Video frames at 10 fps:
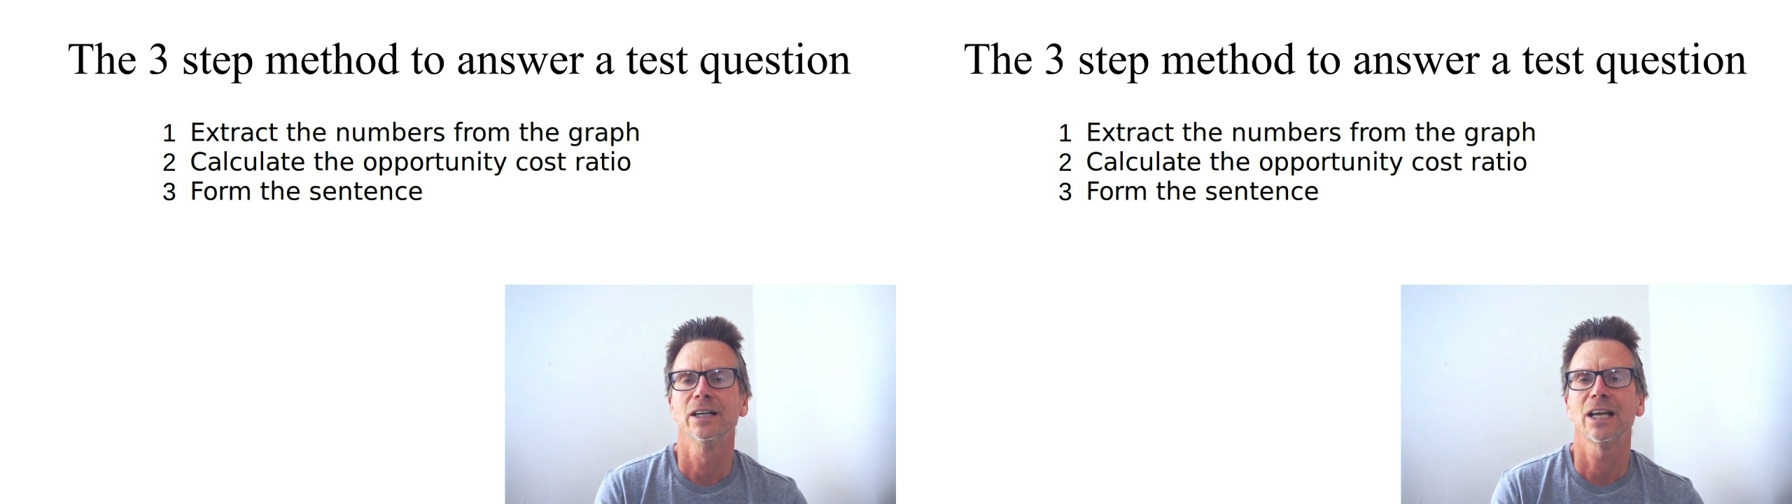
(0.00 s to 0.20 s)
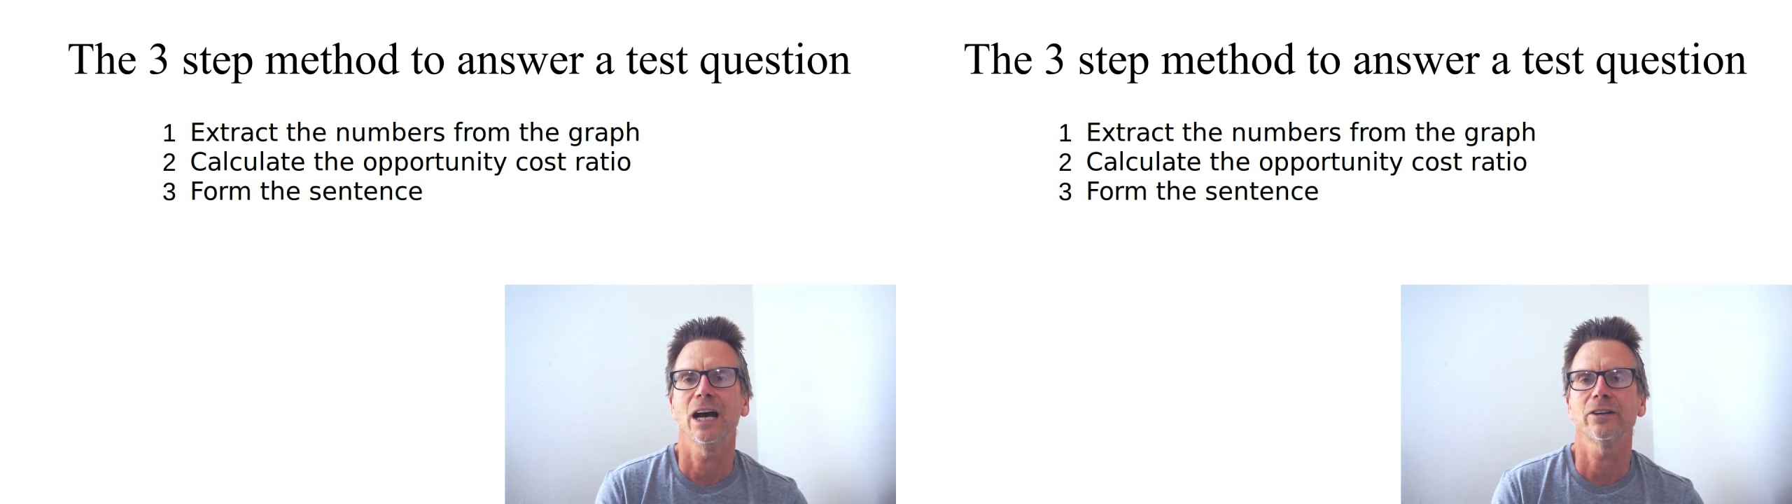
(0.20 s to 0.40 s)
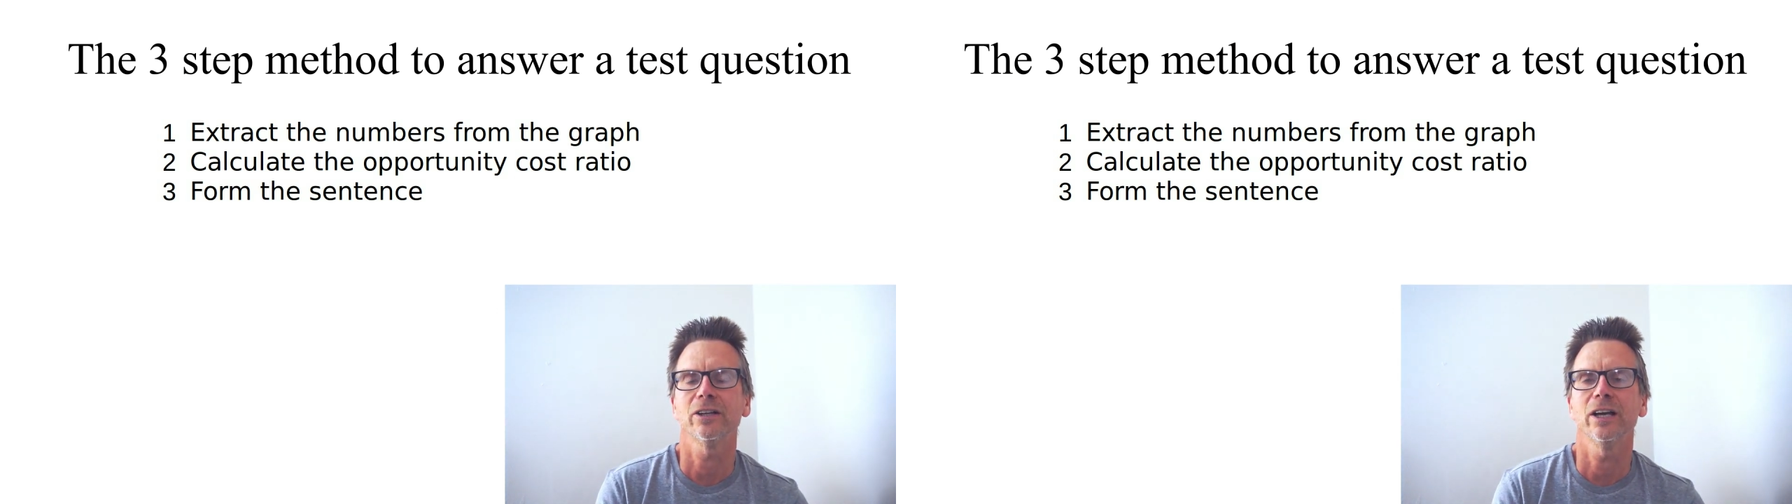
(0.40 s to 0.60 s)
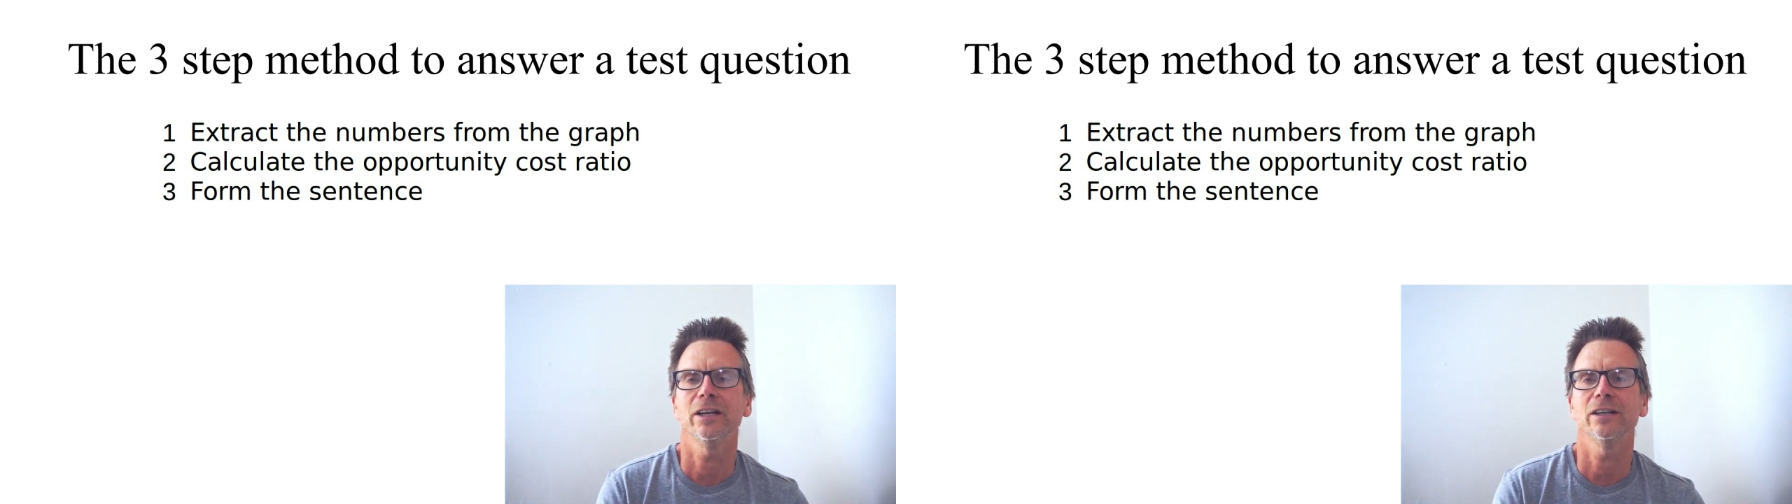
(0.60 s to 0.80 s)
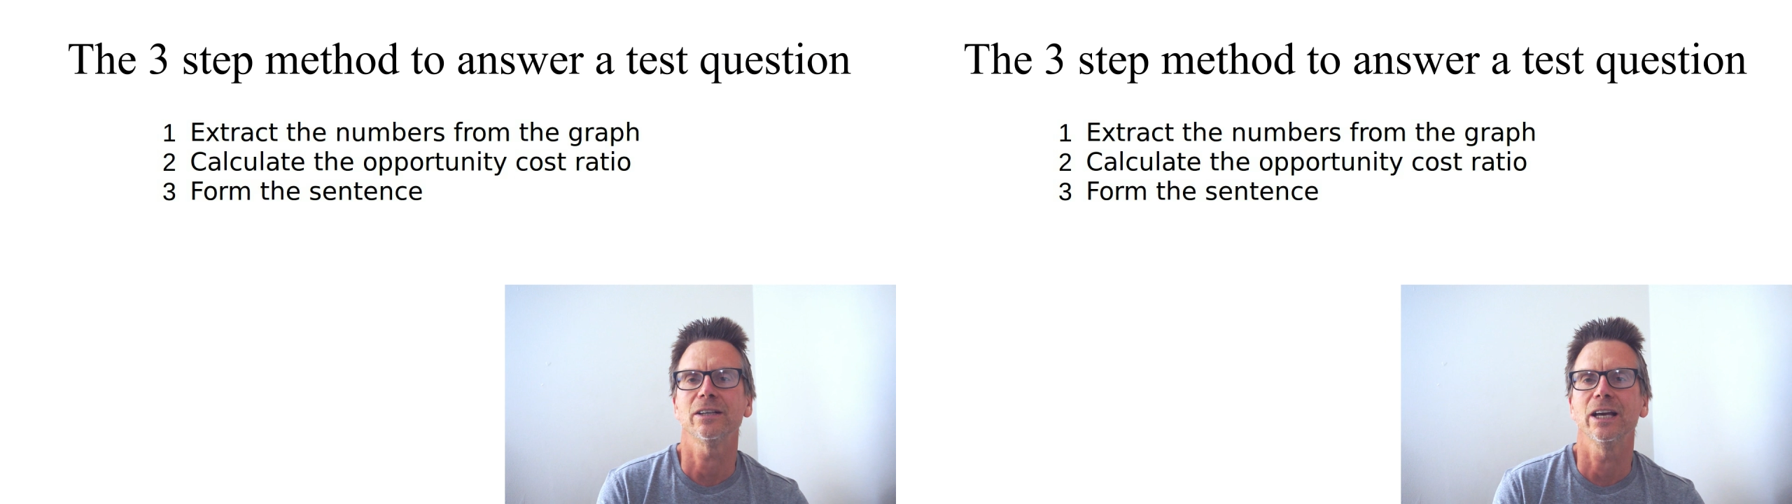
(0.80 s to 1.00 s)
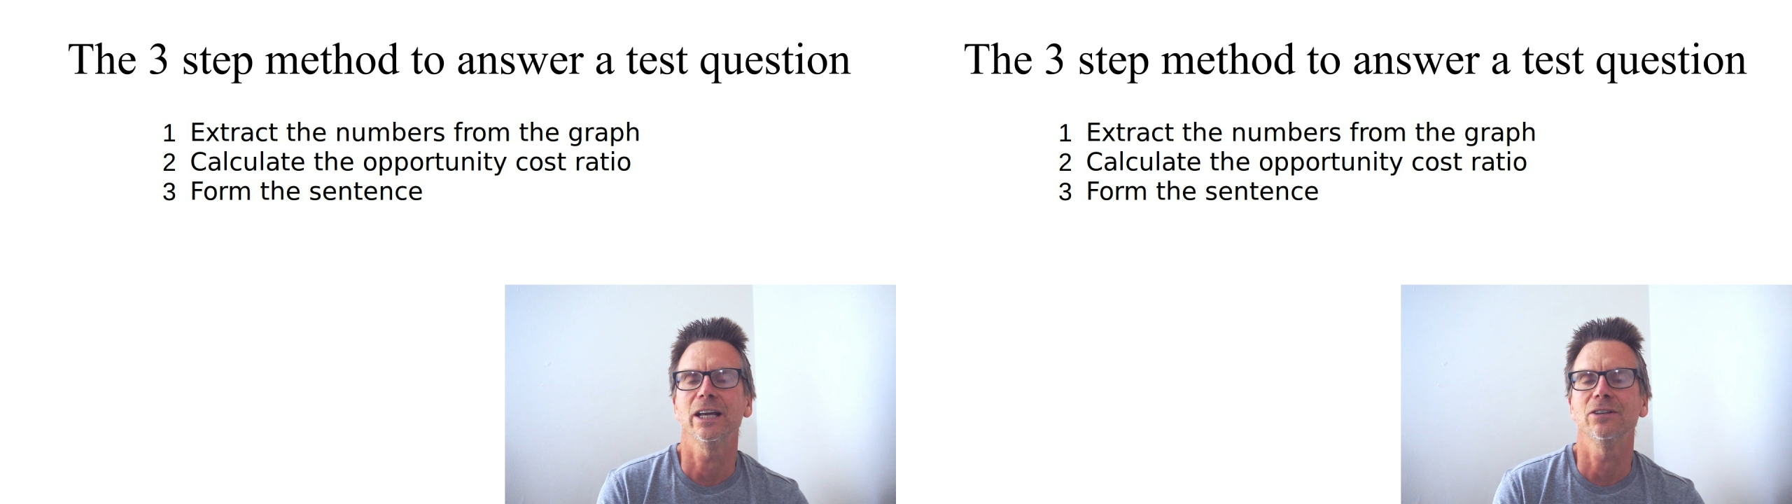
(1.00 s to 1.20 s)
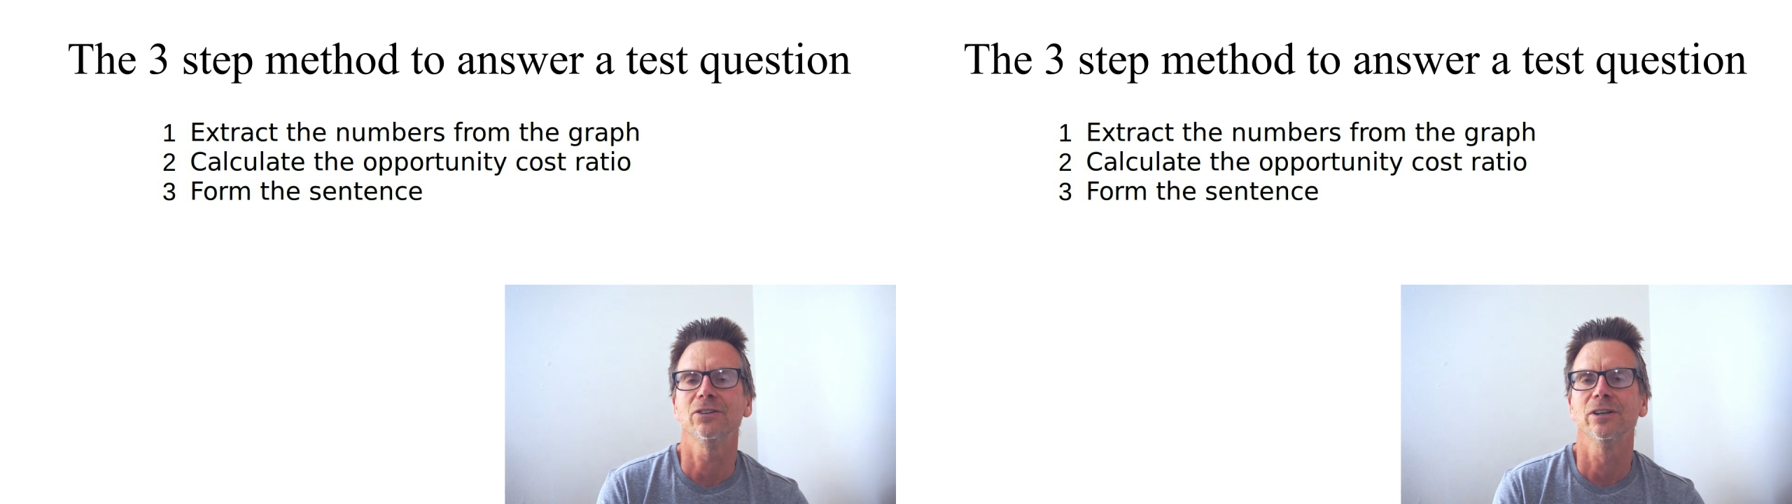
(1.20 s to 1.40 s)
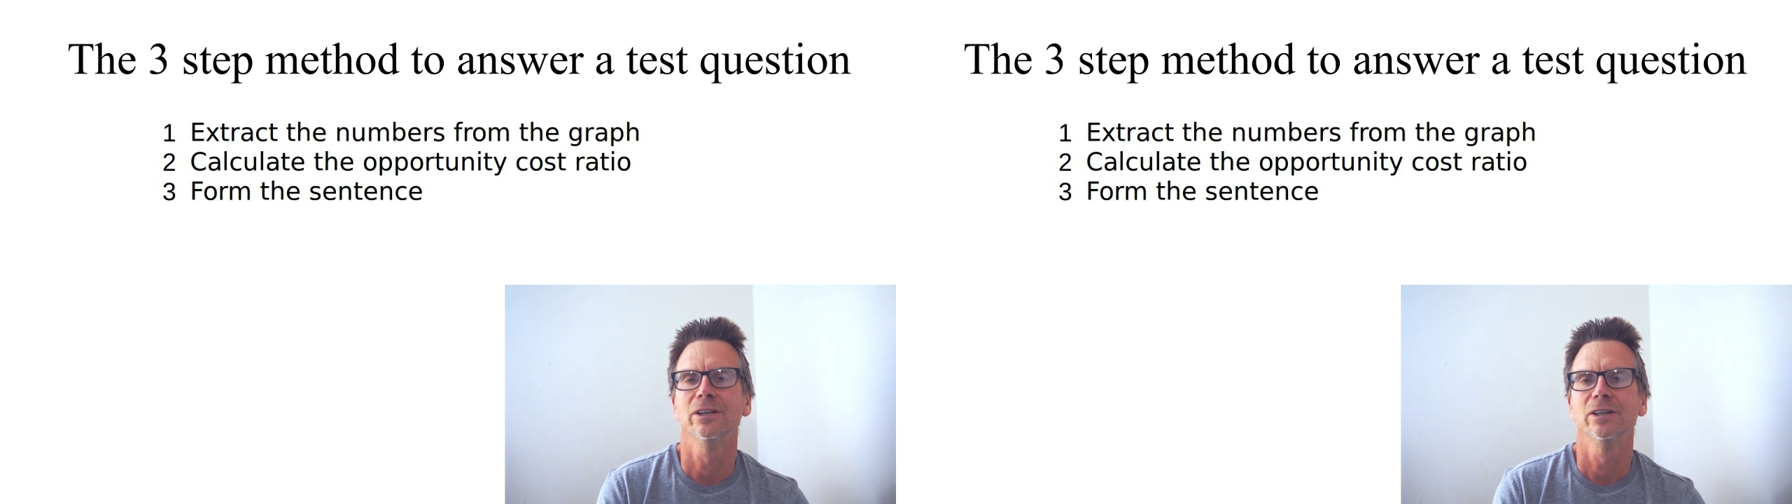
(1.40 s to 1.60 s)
calculate it, and